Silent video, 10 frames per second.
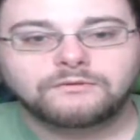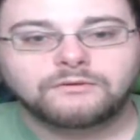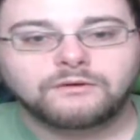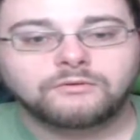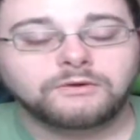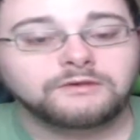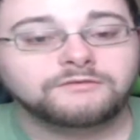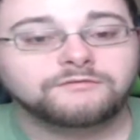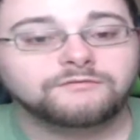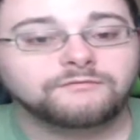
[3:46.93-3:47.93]
Oh,
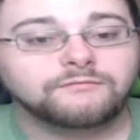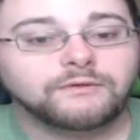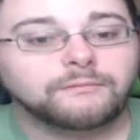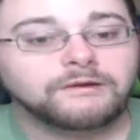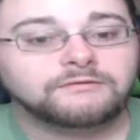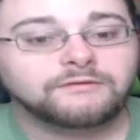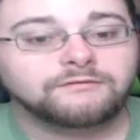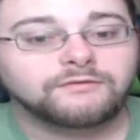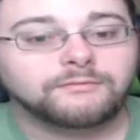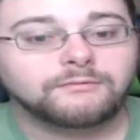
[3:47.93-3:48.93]
he's about to flip